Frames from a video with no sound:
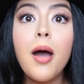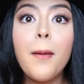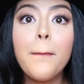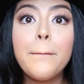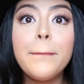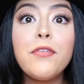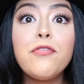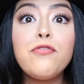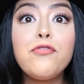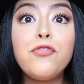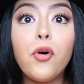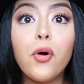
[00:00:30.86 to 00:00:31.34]

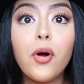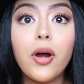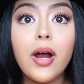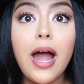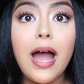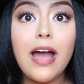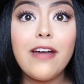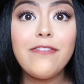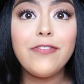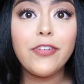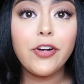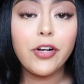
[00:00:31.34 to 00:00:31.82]
Before
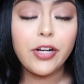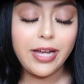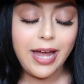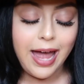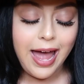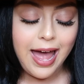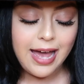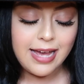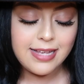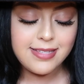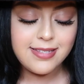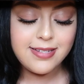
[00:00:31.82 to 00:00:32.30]
I
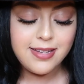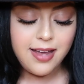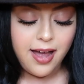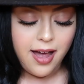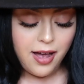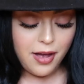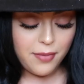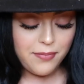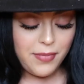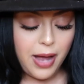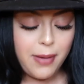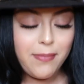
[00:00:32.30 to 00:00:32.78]
forget,
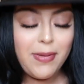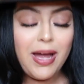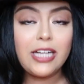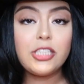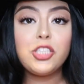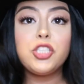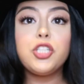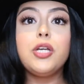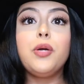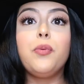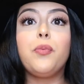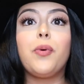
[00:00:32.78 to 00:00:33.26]
I'm
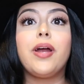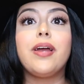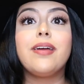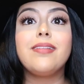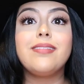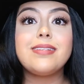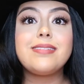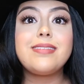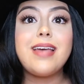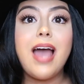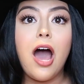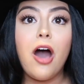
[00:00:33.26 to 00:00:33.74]
actually wearing
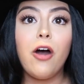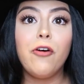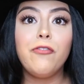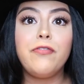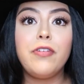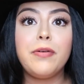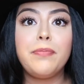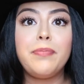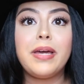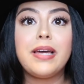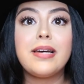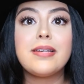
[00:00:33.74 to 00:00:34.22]
this
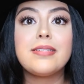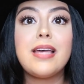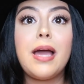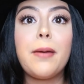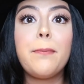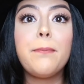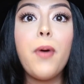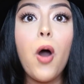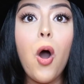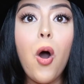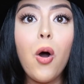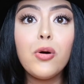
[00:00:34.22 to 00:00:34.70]
outfit because I
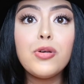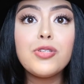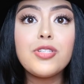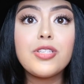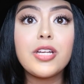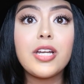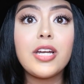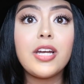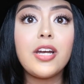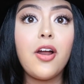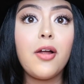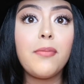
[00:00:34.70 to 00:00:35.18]

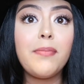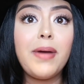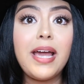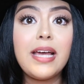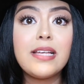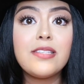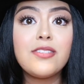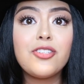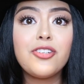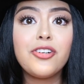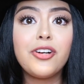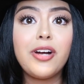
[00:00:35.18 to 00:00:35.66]
posted it on my
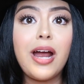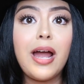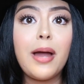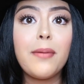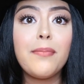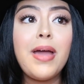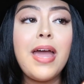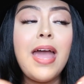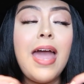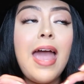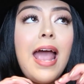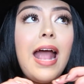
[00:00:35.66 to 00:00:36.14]

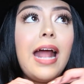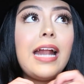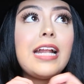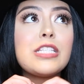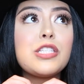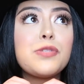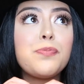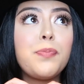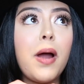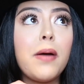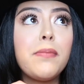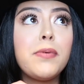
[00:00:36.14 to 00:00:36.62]
Instagram, and
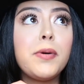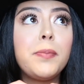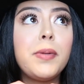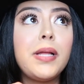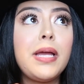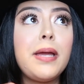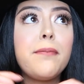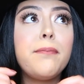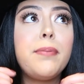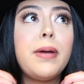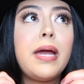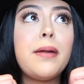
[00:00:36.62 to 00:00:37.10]
it's
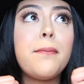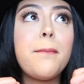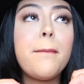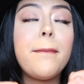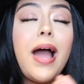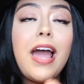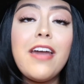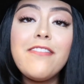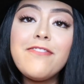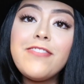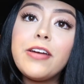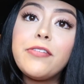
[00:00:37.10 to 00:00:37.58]
probably been
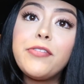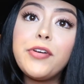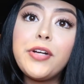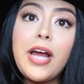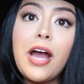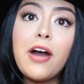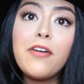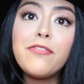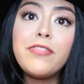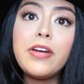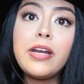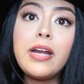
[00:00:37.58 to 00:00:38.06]
my favorite
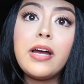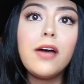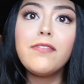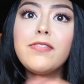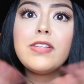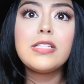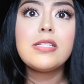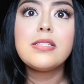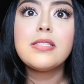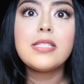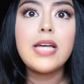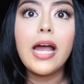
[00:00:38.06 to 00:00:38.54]
outfit of
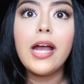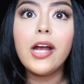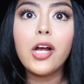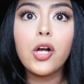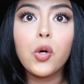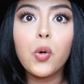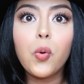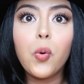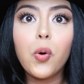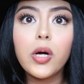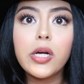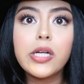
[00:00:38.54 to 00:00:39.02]
this
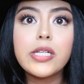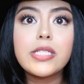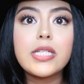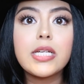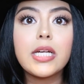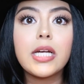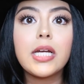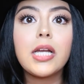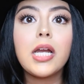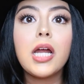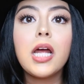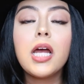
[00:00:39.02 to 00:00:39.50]
entire
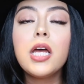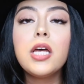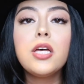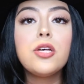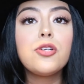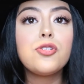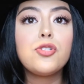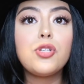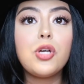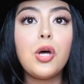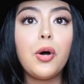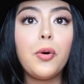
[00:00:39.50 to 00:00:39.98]
quarantine.
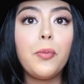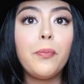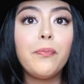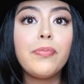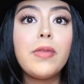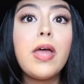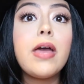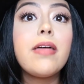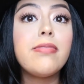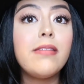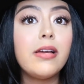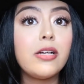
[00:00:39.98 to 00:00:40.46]
So
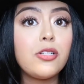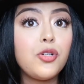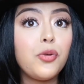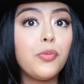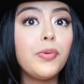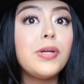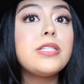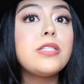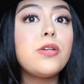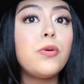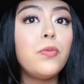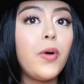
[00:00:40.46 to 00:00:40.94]
there's a
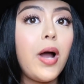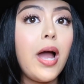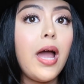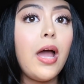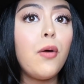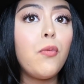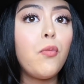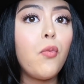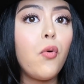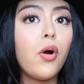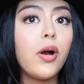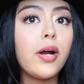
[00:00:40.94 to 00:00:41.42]
reason why
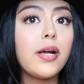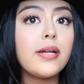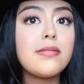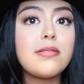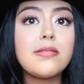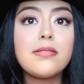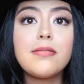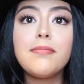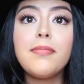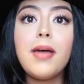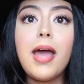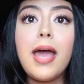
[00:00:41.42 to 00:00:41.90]
I wore
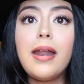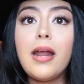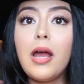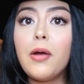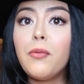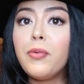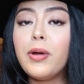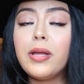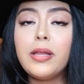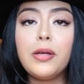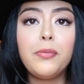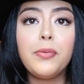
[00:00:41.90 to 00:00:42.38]
it, and I
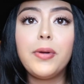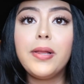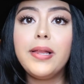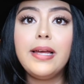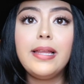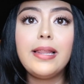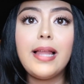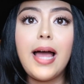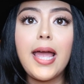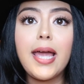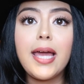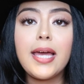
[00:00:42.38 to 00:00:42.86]

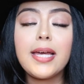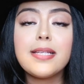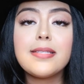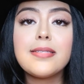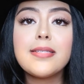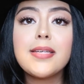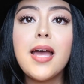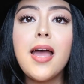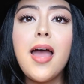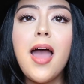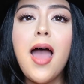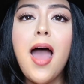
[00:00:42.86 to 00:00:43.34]
really like
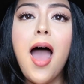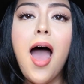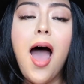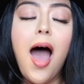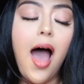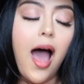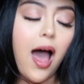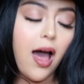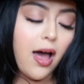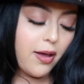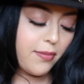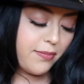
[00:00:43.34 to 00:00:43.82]
it.
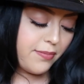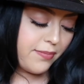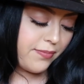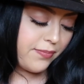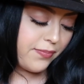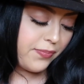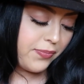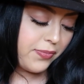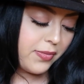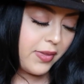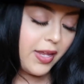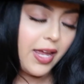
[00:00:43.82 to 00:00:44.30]
And
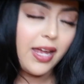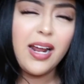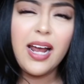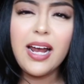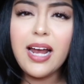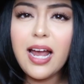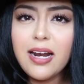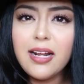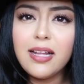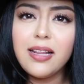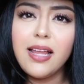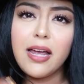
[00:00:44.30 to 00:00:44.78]
I kind
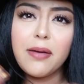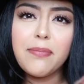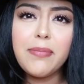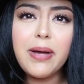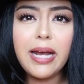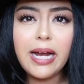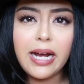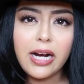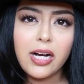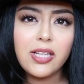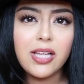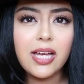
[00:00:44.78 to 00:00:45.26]
of like
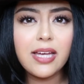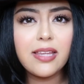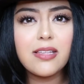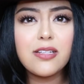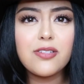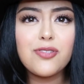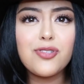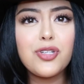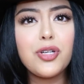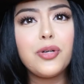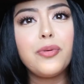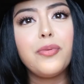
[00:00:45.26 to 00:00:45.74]
my hair like
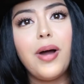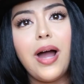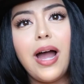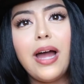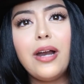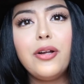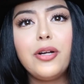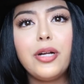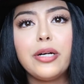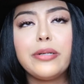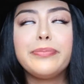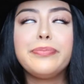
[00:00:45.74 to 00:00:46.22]
this too. I
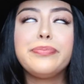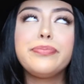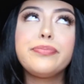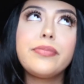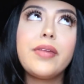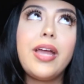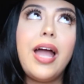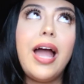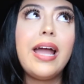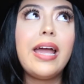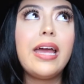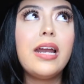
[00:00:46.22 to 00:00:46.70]
don't know.
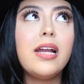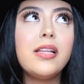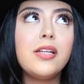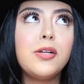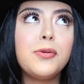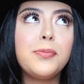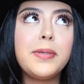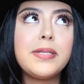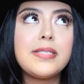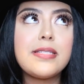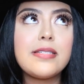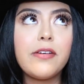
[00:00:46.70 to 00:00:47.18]
I get a
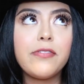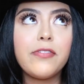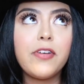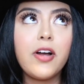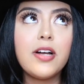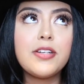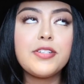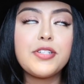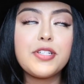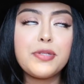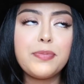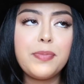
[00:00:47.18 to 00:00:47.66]
little bit
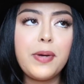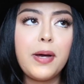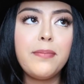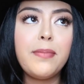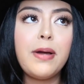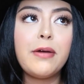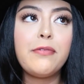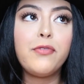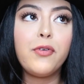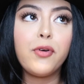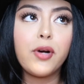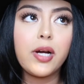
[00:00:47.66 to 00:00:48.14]
self-conscious about
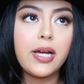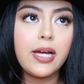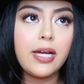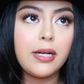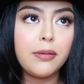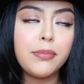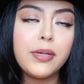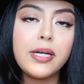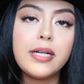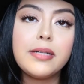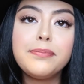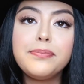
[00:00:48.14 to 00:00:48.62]
my
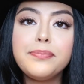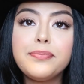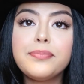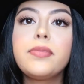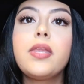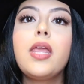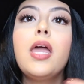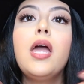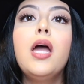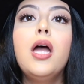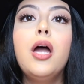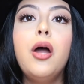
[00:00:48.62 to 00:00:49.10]
forehead, but
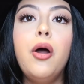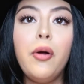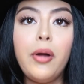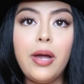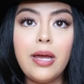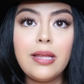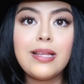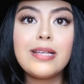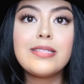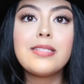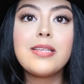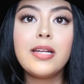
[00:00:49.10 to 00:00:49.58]

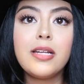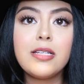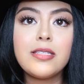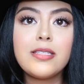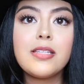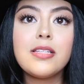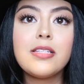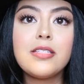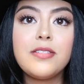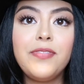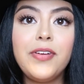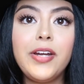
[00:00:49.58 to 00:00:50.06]
okay, let's get
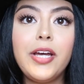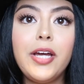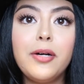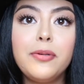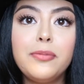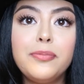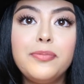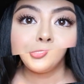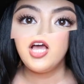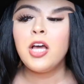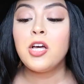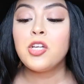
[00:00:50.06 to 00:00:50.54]
into this video.
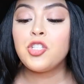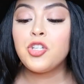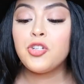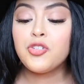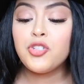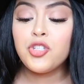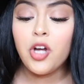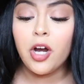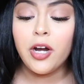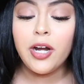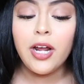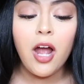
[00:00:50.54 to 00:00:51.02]
So
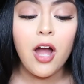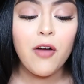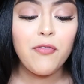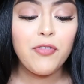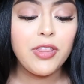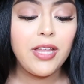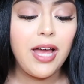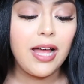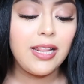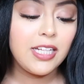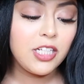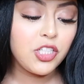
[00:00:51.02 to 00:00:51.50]
starting off
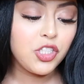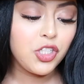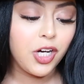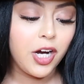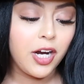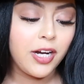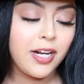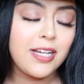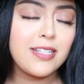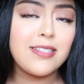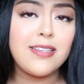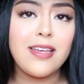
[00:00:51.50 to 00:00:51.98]
with
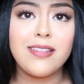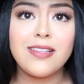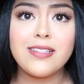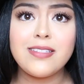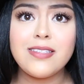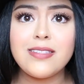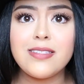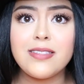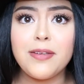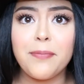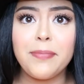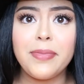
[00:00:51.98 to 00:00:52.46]
electronics, and
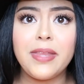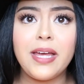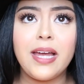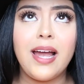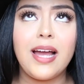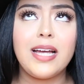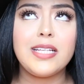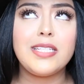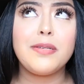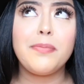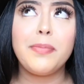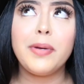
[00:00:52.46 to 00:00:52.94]
this is something
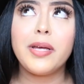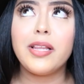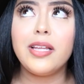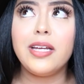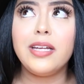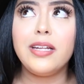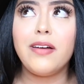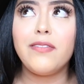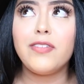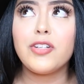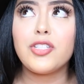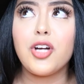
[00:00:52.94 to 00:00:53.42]
I
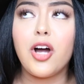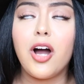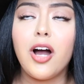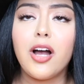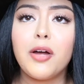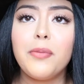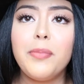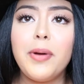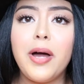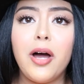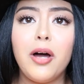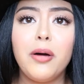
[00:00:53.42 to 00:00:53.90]
typically never
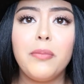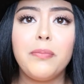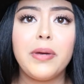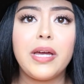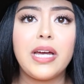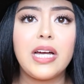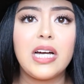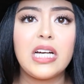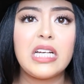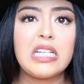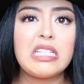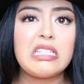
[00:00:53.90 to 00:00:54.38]
talk about
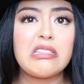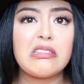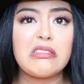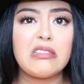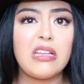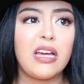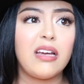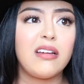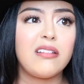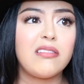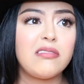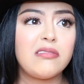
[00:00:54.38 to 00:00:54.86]
because
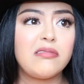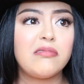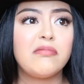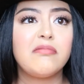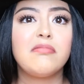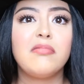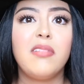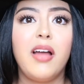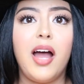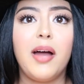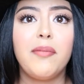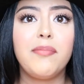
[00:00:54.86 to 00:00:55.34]
like
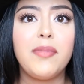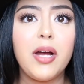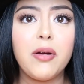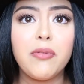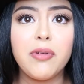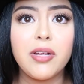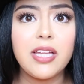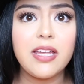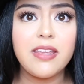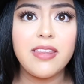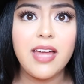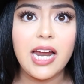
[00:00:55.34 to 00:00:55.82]
I'm not
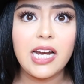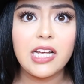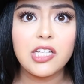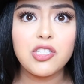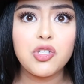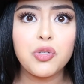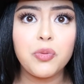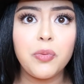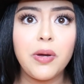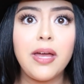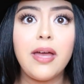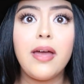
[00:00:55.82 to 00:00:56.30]
really that
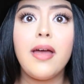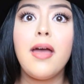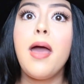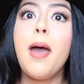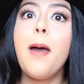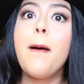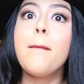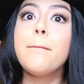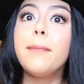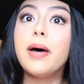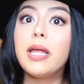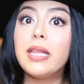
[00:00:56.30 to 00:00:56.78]
into it,
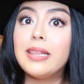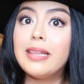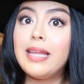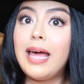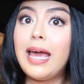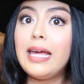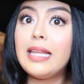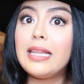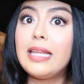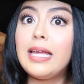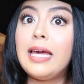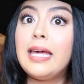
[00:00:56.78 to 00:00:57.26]
but
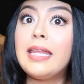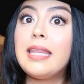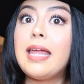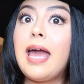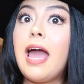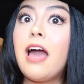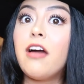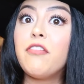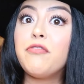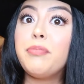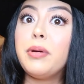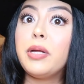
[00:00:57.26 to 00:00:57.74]
lately they
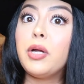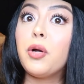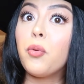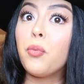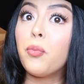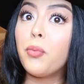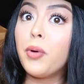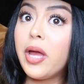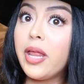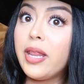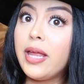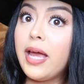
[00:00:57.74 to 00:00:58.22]
have been
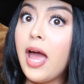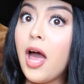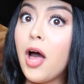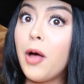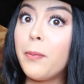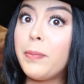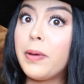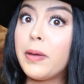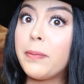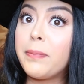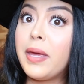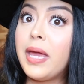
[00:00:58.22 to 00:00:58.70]
really
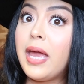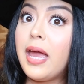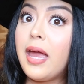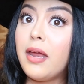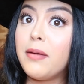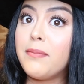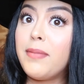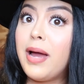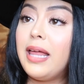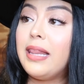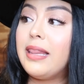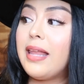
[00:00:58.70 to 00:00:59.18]
helping me
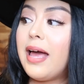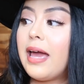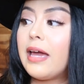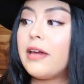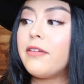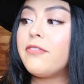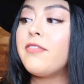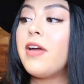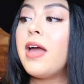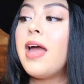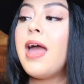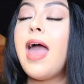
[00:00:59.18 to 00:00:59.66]
in my
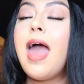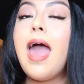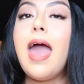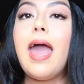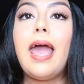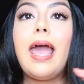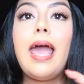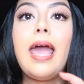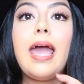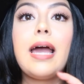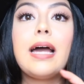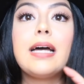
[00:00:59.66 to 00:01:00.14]
life.
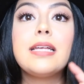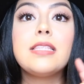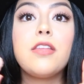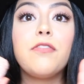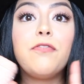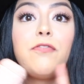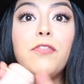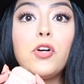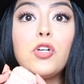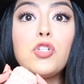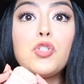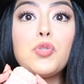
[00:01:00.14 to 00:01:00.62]
And the
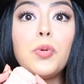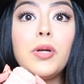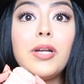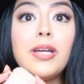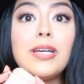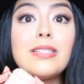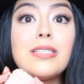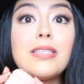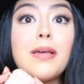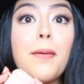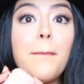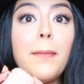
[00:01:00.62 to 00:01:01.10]
first one
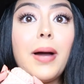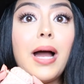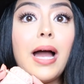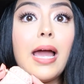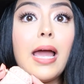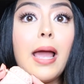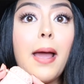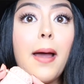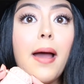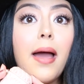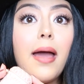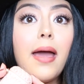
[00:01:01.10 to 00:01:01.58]
is
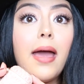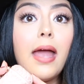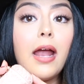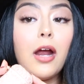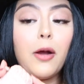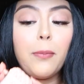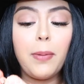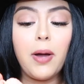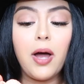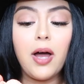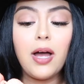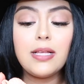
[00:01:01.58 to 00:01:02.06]
my
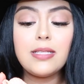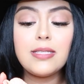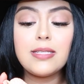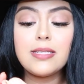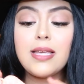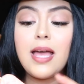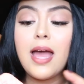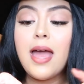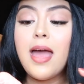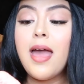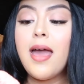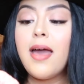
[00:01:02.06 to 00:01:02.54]

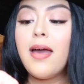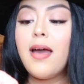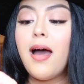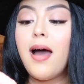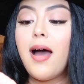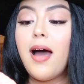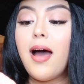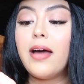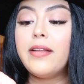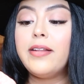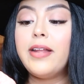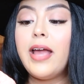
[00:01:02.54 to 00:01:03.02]
AirPods.
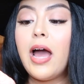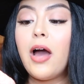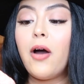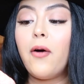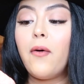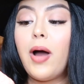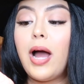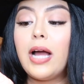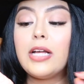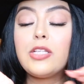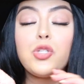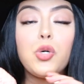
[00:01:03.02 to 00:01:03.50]

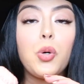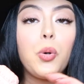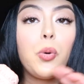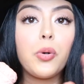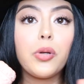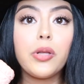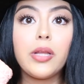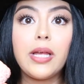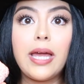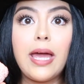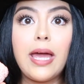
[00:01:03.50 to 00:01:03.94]
Now I totally